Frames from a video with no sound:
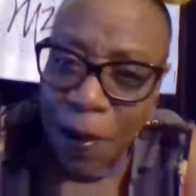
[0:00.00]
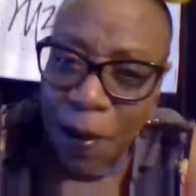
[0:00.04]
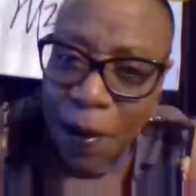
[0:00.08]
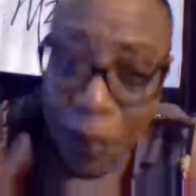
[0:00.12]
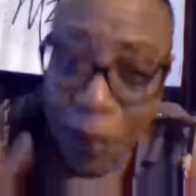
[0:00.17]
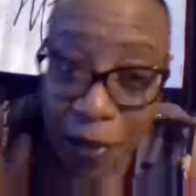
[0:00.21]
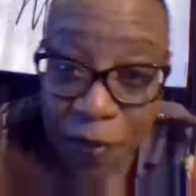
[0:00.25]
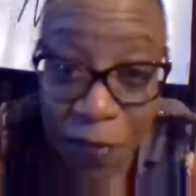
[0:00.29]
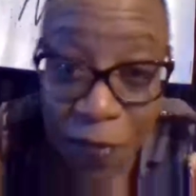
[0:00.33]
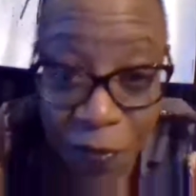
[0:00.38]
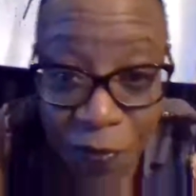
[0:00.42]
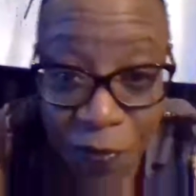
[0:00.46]
I
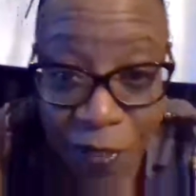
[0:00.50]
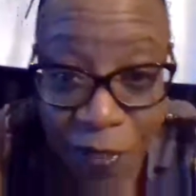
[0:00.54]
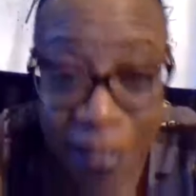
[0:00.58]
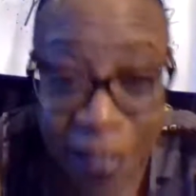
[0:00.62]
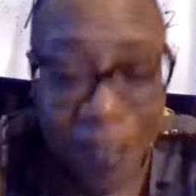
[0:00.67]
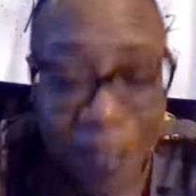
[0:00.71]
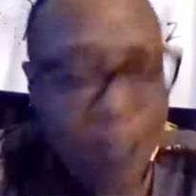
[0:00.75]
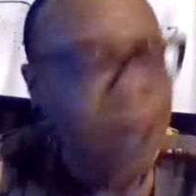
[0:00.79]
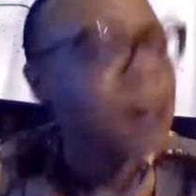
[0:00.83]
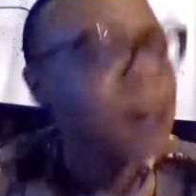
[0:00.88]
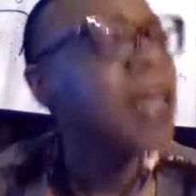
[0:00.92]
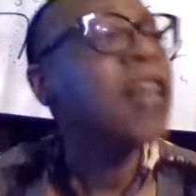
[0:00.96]
would ever
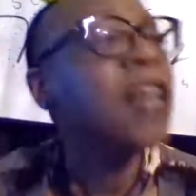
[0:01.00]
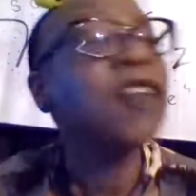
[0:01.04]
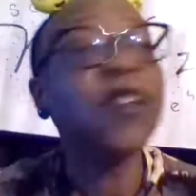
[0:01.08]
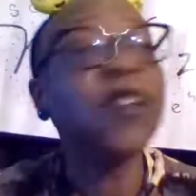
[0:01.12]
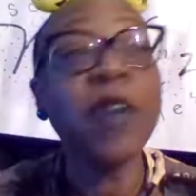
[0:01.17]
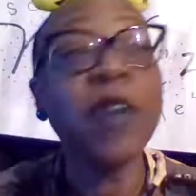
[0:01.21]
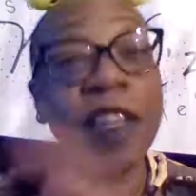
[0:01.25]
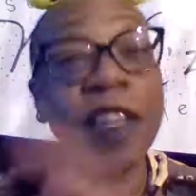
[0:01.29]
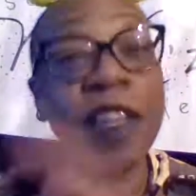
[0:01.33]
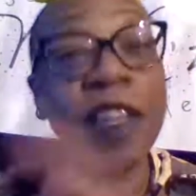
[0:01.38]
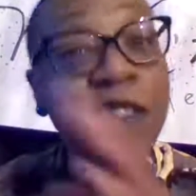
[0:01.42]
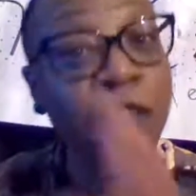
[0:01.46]
finish.
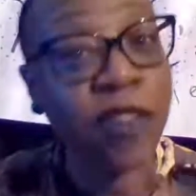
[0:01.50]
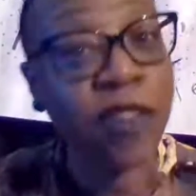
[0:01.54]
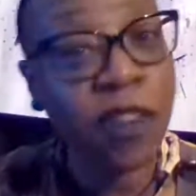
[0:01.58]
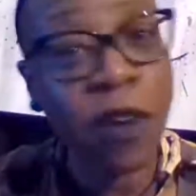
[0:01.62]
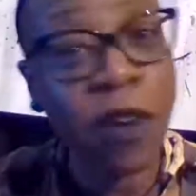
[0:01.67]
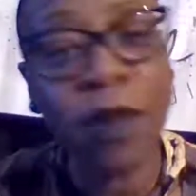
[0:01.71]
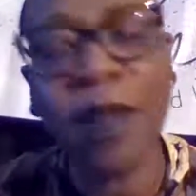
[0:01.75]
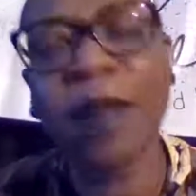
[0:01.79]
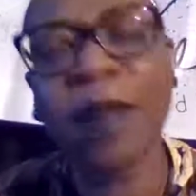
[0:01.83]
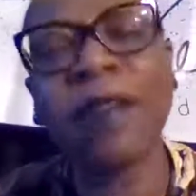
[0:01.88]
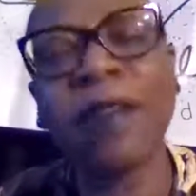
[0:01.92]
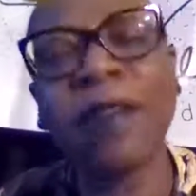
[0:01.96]
So he's
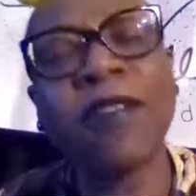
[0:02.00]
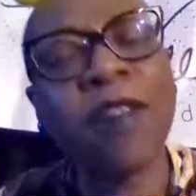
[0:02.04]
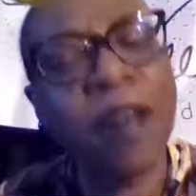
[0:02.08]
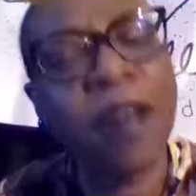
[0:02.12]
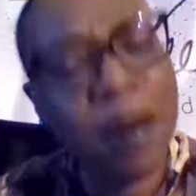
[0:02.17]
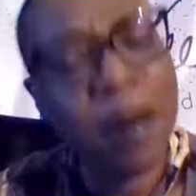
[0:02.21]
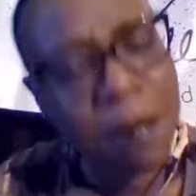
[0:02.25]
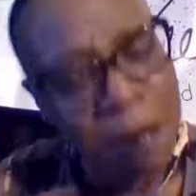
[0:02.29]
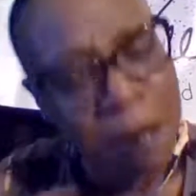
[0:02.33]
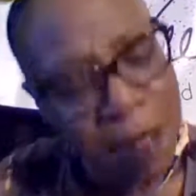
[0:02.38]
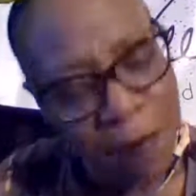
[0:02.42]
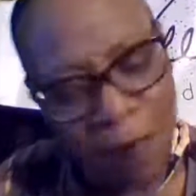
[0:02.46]
joking,
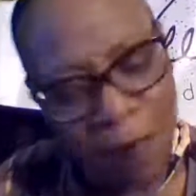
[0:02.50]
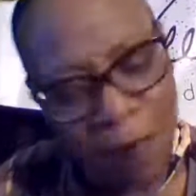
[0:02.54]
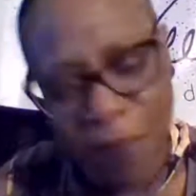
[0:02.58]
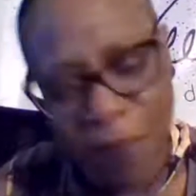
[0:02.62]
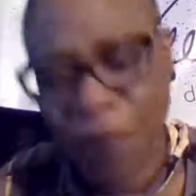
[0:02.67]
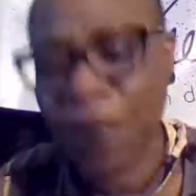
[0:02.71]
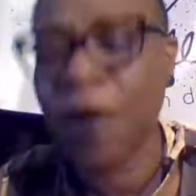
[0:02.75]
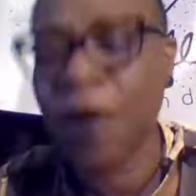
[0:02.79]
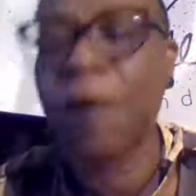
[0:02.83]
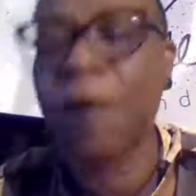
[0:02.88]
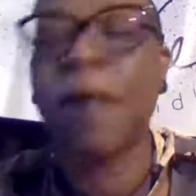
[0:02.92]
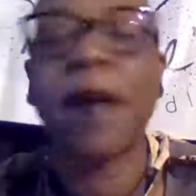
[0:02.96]
trying to make me
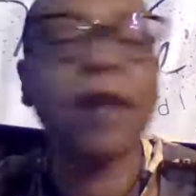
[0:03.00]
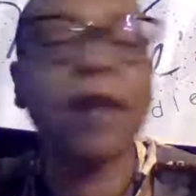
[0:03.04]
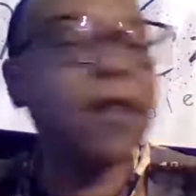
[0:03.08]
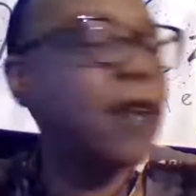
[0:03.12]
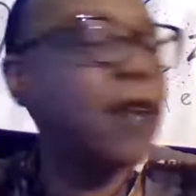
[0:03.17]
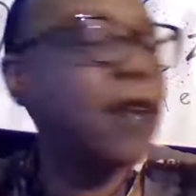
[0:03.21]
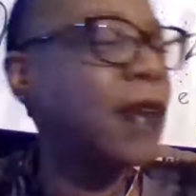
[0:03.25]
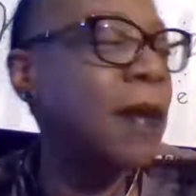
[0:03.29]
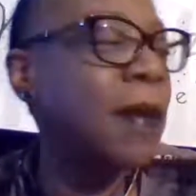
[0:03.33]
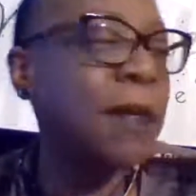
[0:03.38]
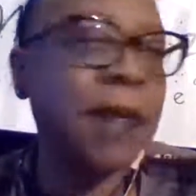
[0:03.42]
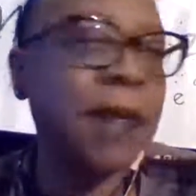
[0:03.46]
feel better.
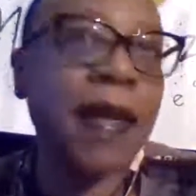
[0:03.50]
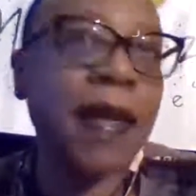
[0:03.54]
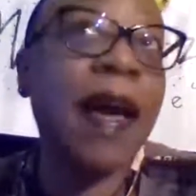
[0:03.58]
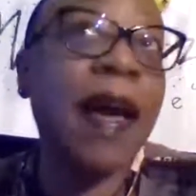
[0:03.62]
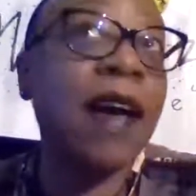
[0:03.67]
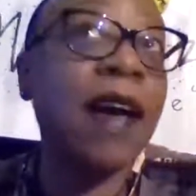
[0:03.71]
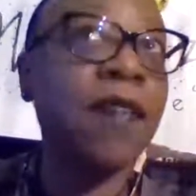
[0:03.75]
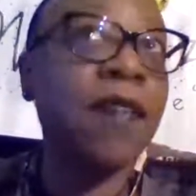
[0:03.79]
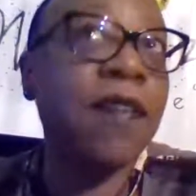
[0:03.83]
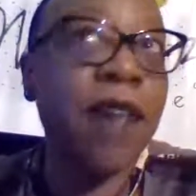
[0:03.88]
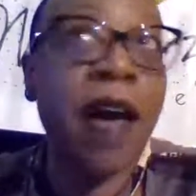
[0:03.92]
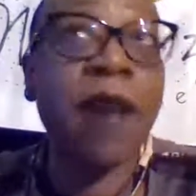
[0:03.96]
And I'm like,
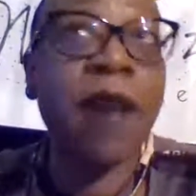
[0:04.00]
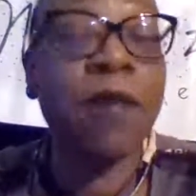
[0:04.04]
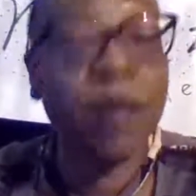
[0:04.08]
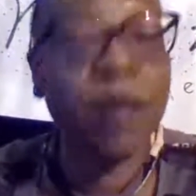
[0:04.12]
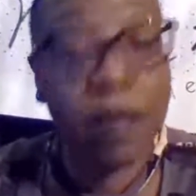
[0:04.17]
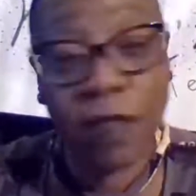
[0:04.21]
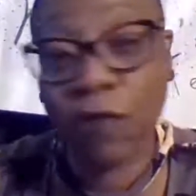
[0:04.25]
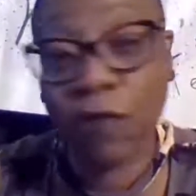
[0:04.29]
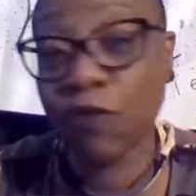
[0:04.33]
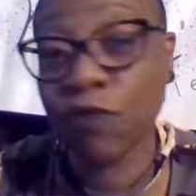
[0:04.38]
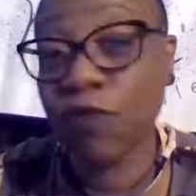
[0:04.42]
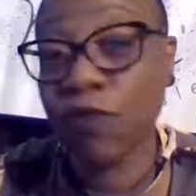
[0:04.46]
I
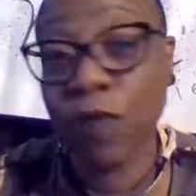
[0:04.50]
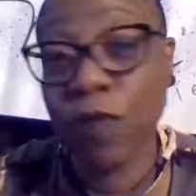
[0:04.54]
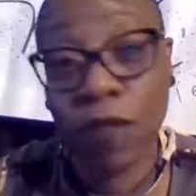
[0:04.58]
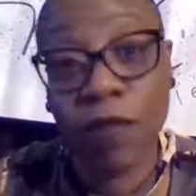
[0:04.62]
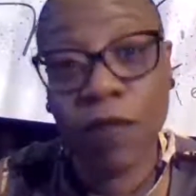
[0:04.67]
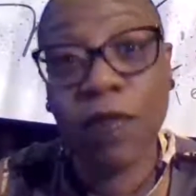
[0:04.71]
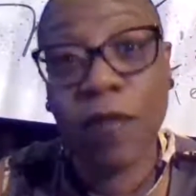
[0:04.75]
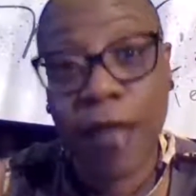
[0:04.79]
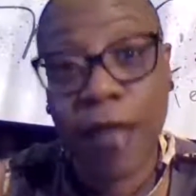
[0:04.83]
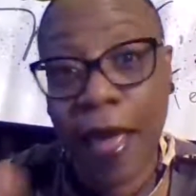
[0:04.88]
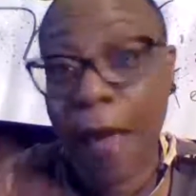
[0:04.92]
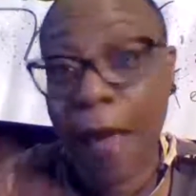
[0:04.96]
was really,
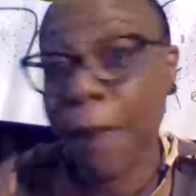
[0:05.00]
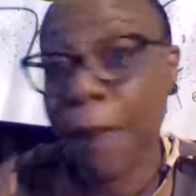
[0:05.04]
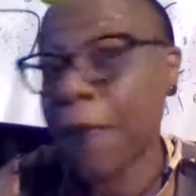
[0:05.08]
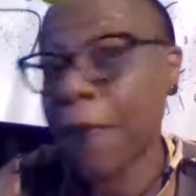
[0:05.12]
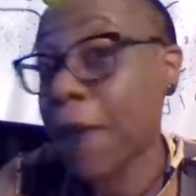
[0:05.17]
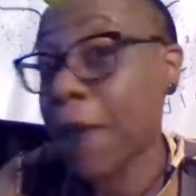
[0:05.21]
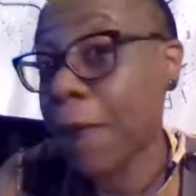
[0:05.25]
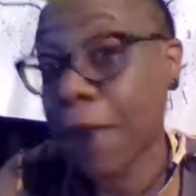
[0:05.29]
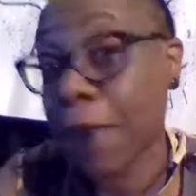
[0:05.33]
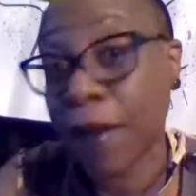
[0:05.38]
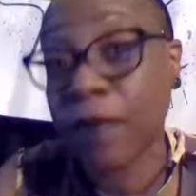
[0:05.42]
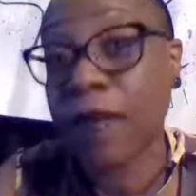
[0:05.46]
really
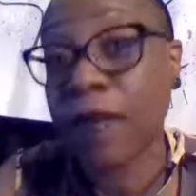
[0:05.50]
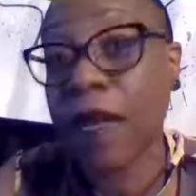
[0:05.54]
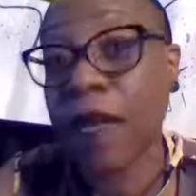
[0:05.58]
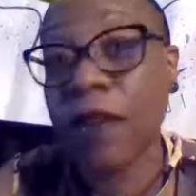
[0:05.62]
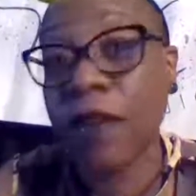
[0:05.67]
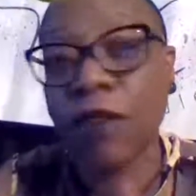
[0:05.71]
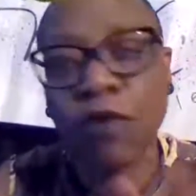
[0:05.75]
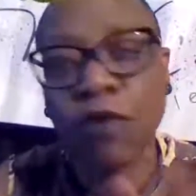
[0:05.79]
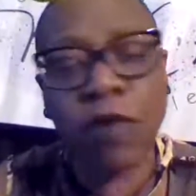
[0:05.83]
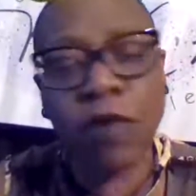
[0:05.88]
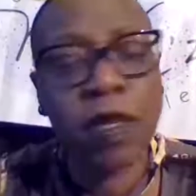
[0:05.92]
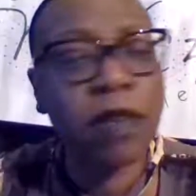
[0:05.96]
happy about that.
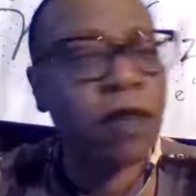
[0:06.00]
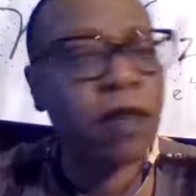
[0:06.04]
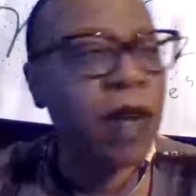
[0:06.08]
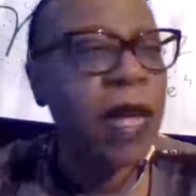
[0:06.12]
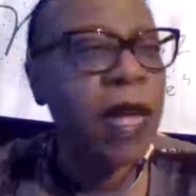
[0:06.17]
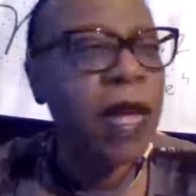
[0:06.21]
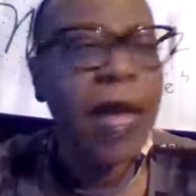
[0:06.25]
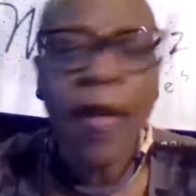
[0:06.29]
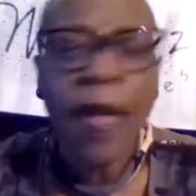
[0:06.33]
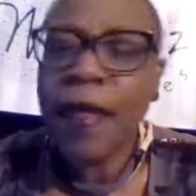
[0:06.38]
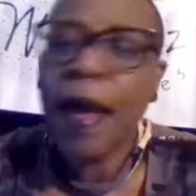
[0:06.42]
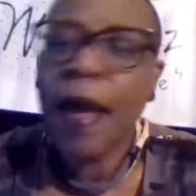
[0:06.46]
He's really great.
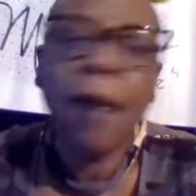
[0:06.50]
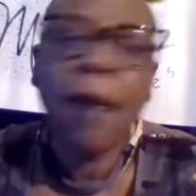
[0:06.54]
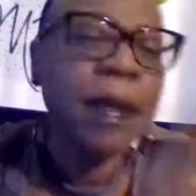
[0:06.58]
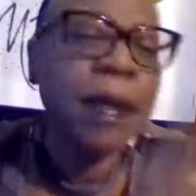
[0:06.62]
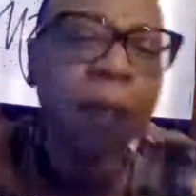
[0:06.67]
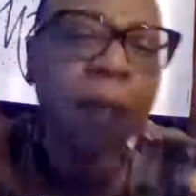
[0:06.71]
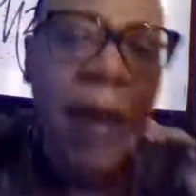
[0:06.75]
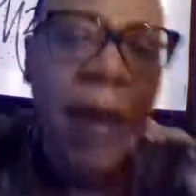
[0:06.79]
I mean, the